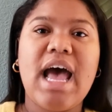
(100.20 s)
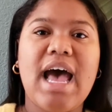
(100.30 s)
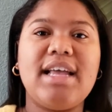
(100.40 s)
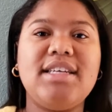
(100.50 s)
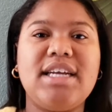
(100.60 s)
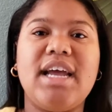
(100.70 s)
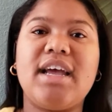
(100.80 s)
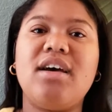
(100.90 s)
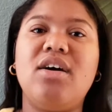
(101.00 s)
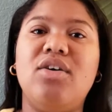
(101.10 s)
I
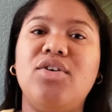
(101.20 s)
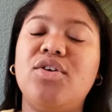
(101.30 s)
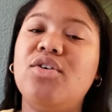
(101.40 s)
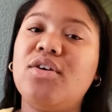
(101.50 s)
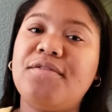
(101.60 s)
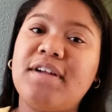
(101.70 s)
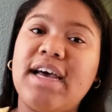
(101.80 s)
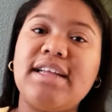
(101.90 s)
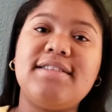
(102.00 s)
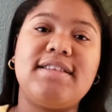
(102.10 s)
check on Google
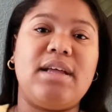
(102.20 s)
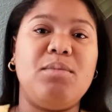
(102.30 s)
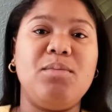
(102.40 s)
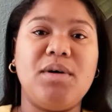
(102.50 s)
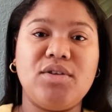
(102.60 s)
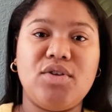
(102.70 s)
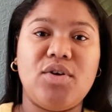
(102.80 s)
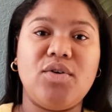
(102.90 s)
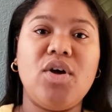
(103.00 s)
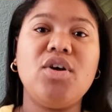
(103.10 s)
Flights and
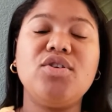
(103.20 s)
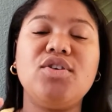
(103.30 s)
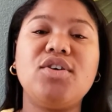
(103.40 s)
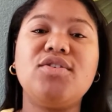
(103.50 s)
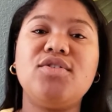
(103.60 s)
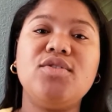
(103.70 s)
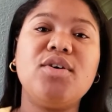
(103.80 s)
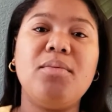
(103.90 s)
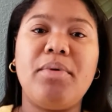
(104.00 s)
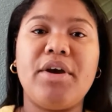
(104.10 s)
Momondo just to
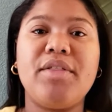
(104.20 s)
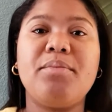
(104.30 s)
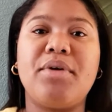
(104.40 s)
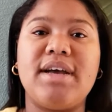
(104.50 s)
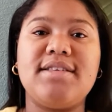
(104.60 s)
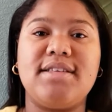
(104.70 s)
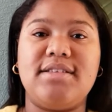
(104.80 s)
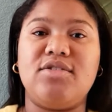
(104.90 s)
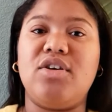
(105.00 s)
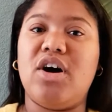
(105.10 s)
compare the
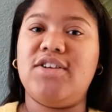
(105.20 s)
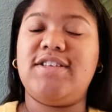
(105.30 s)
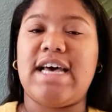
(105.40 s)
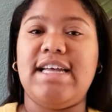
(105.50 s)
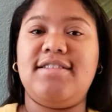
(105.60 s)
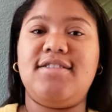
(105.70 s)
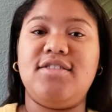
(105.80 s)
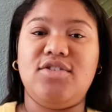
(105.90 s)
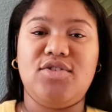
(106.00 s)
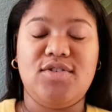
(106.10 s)
prices on all sites
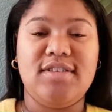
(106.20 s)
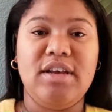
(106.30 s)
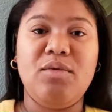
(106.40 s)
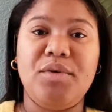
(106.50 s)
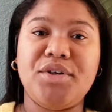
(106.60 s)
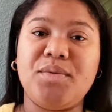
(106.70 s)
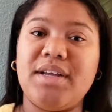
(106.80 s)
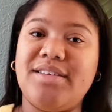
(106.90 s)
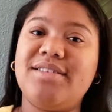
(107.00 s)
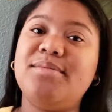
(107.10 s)
to see which one
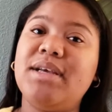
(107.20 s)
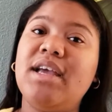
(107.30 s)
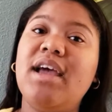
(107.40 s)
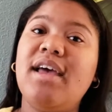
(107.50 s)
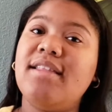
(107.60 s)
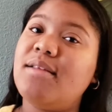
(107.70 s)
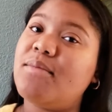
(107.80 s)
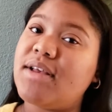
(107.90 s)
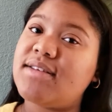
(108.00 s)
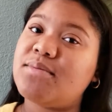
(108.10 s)
gives me the
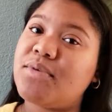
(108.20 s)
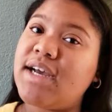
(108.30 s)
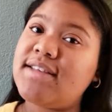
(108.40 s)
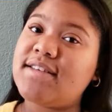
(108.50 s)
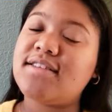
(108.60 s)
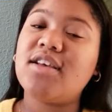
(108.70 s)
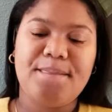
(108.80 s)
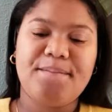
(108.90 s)
best prices.